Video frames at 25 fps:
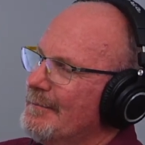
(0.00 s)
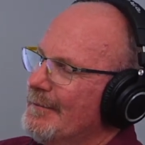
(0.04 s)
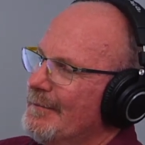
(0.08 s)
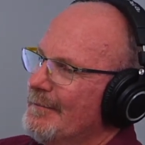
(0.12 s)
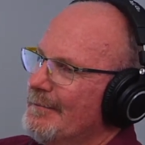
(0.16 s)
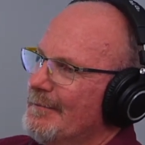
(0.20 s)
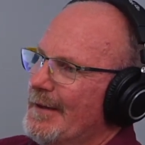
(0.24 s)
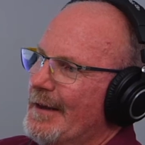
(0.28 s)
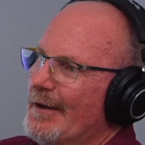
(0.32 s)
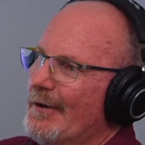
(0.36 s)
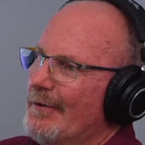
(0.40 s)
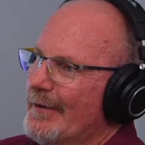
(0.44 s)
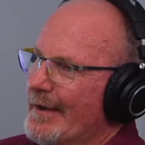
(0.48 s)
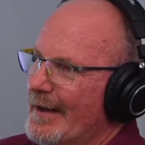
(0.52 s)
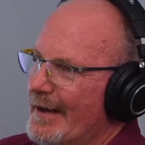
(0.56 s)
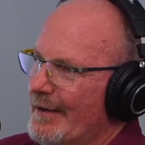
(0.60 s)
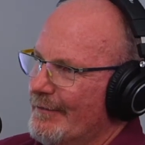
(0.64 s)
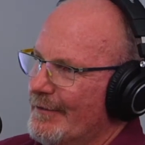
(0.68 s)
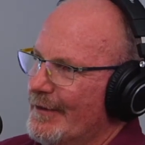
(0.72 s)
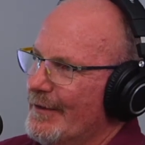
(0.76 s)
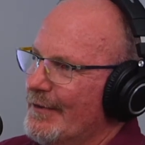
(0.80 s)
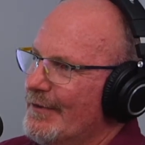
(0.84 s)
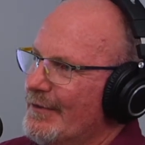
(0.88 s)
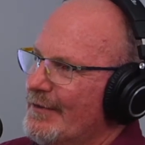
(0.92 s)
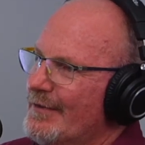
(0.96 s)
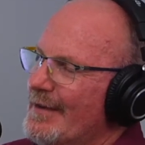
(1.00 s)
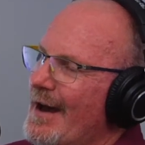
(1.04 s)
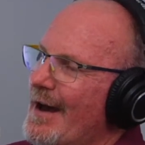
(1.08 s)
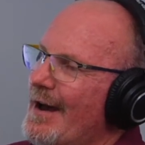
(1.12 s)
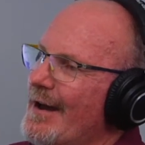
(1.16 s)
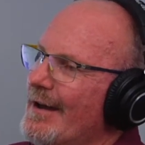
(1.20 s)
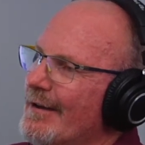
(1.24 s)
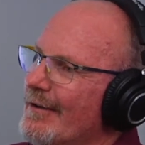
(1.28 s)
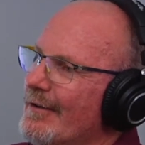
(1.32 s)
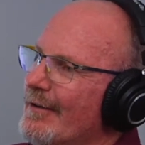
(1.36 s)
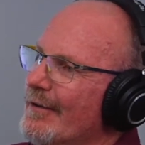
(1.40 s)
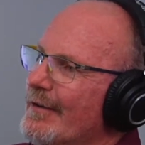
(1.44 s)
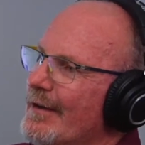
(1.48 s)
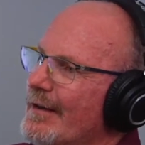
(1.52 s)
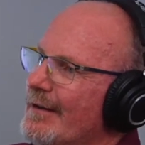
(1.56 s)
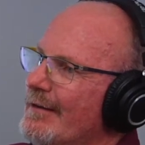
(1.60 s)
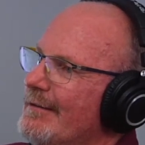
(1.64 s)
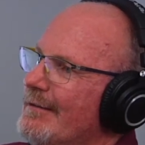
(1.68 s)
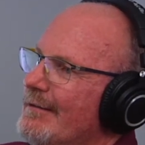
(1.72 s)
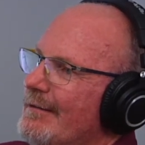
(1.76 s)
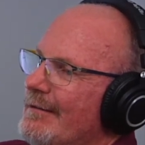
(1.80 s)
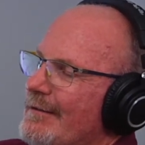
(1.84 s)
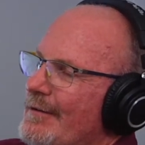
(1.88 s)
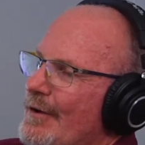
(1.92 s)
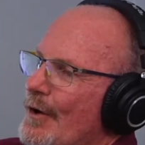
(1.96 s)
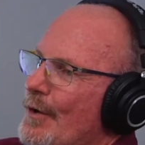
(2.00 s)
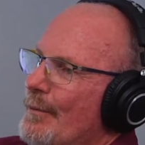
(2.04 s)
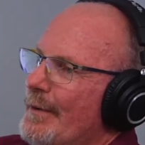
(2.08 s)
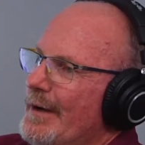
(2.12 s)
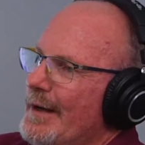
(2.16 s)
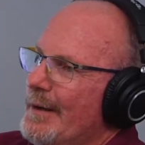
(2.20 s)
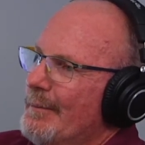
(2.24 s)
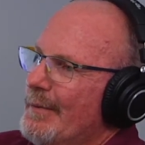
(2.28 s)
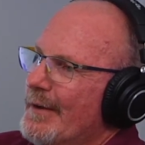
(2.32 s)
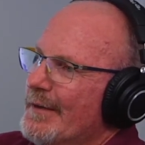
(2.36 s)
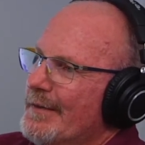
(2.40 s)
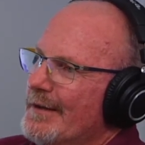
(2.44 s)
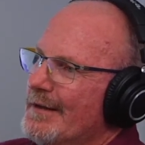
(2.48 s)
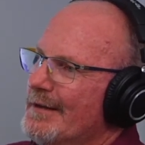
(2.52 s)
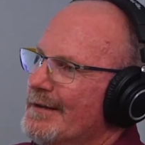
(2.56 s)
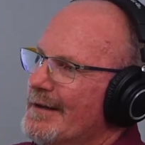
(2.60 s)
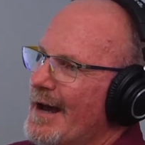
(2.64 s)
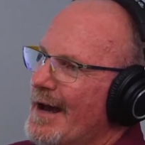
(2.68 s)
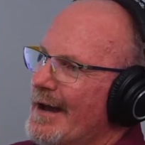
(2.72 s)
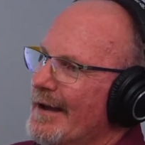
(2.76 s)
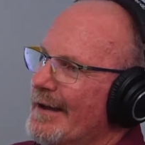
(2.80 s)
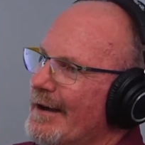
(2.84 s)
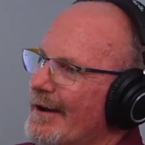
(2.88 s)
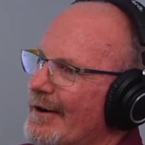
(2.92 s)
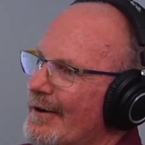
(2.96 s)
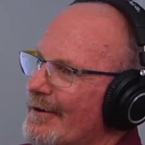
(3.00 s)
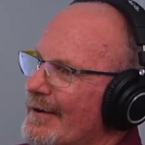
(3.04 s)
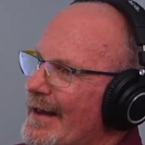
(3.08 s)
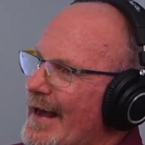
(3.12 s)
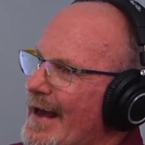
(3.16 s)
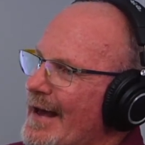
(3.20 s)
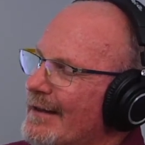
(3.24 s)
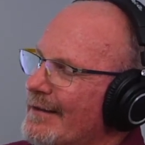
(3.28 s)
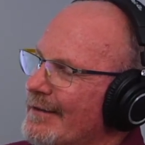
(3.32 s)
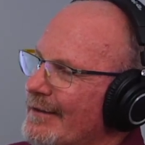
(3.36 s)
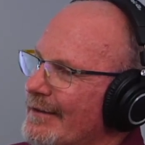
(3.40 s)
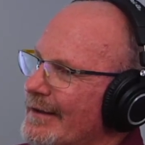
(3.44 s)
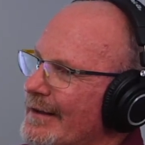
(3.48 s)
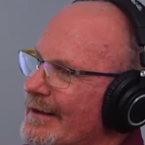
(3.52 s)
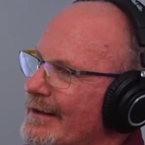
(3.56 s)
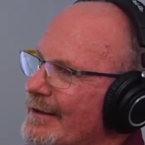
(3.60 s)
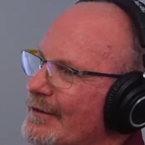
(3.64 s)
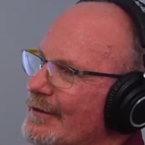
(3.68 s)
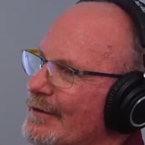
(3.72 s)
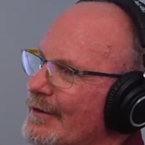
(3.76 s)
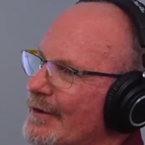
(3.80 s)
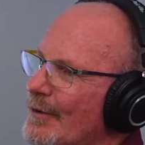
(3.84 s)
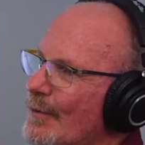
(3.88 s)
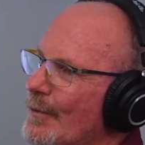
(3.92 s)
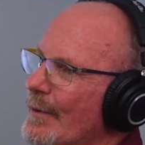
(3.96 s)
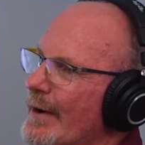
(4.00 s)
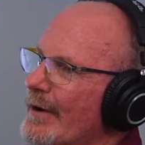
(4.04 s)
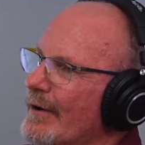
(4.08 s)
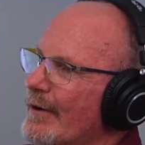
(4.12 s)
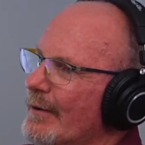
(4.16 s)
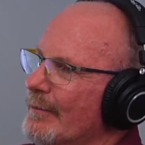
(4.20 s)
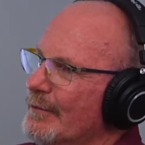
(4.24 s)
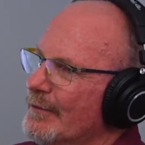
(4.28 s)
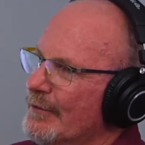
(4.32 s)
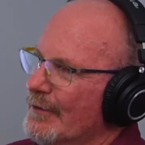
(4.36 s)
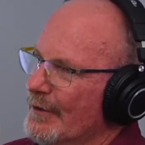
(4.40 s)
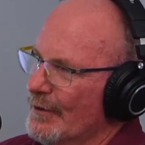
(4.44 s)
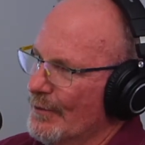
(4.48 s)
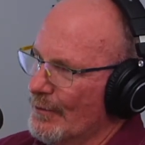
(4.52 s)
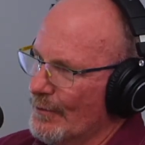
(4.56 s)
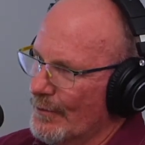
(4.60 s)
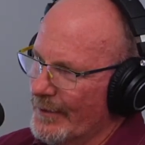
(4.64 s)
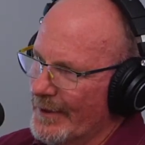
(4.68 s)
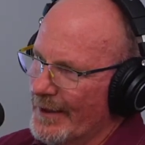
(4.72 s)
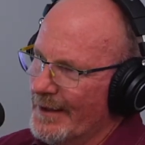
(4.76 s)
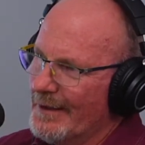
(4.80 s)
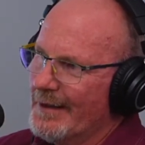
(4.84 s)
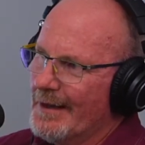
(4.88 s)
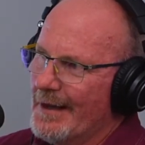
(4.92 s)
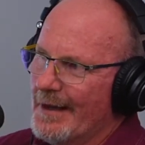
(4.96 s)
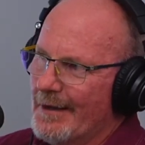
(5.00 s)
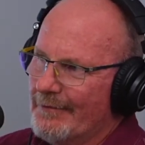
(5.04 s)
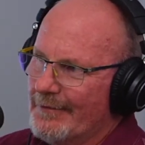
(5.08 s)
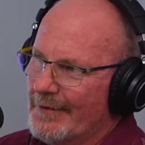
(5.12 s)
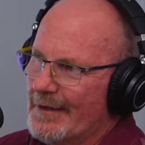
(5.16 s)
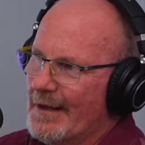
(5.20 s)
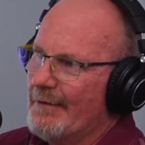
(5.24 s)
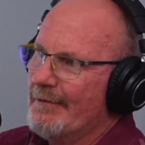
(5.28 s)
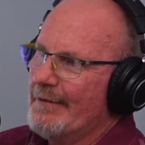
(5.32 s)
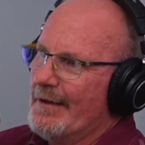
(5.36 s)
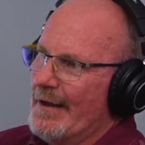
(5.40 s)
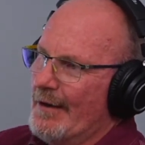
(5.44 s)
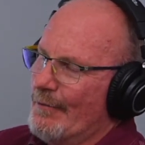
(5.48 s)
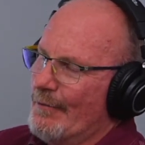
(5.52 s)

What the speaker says: they don't have the style, then nobody but the diehard athlete is going to wear them. So you really have to have that